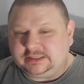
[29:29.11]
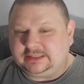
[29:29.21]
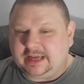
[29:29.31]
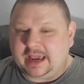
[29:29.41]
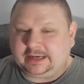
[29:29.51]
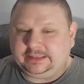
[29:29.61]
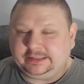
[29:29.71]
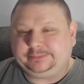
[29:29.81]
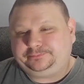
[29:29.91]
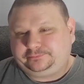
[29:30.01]
tactic,
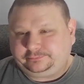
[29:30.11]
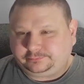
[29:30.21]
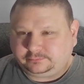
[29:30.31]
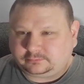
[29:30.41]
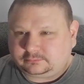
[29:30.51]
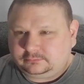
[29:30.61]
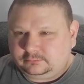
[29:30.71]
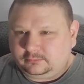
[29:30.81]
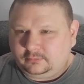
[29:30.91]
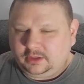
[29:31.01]

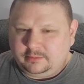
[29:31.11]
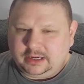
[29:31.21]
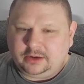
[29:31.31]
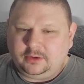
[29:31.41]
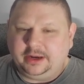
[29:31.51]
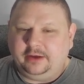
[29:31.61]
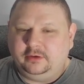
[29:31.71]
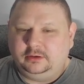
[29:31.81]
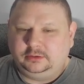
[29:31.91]
but whatever.